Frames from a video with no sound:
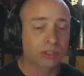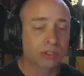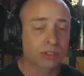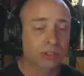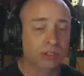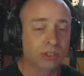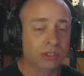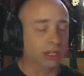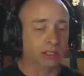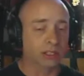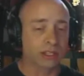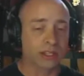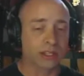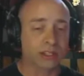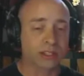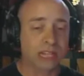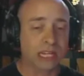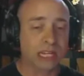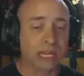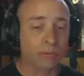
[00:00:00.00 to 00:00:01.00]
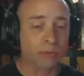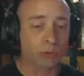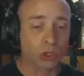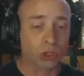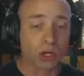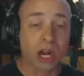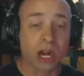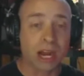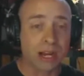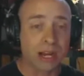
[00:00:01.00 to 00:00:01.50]
necessarily the same
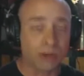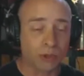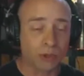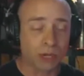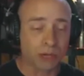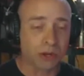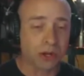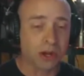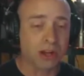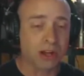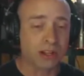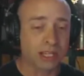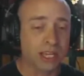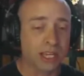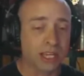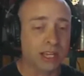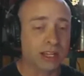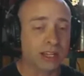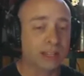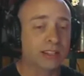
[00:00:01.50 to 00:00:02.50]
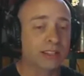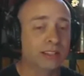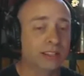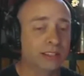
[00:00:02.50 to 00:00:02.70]
grind we were all in.